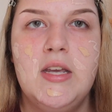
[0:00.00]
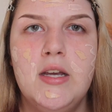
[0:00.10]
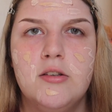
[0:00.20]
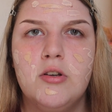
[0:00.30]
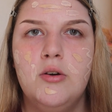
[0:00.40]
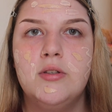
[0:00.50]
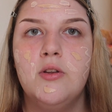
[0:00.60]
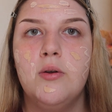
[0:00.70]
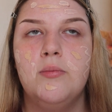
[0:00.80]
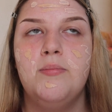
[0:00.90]
He just goes to
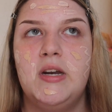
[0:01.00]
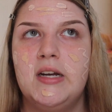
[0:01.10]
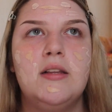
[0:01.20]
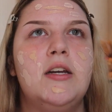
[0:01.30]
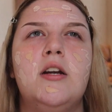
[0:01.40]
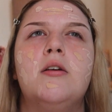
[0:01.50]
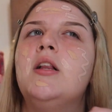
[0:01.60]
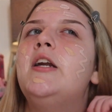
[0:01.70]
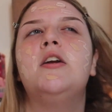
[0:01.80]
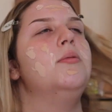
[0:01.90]
the Minute
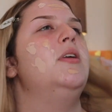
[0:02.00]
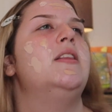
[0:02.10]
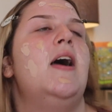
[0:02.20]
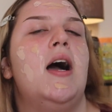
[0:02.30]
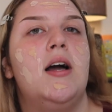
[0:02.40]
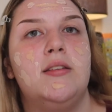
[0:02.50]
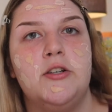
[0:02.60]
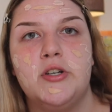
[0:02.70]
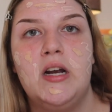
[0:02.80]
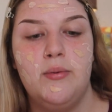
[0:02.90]
clinic, something like that,
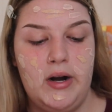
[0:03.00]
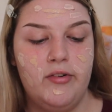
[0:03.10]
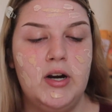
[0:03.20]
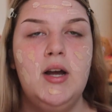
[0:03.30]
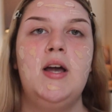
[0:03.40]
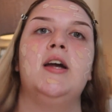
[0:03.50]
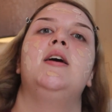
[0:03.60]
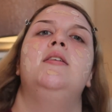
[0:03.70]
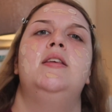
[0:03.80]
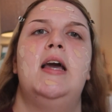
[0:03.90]
Central Care, whatever,
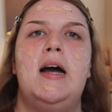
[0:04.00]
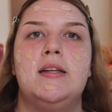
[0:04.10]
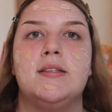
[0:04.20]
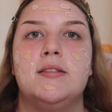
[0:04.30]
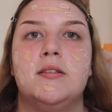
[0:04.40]
because he had